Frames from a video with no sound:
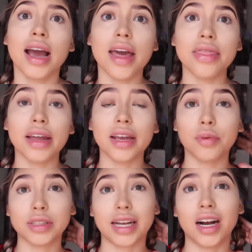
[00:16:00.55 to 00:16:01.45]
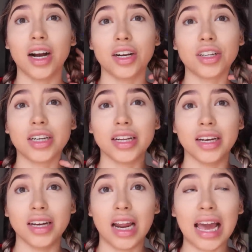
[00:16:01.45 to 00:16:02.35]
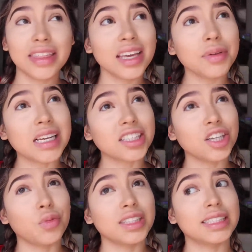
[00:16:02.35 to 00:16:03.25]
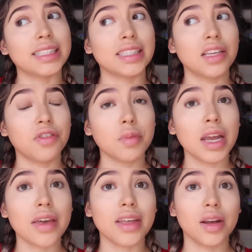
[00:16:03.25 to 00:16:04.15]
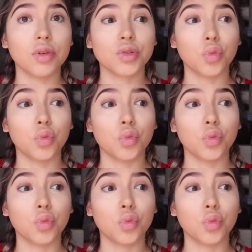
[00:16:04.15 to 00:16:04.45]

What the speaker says: And then it was like I think it was actually $160 for me. And then it was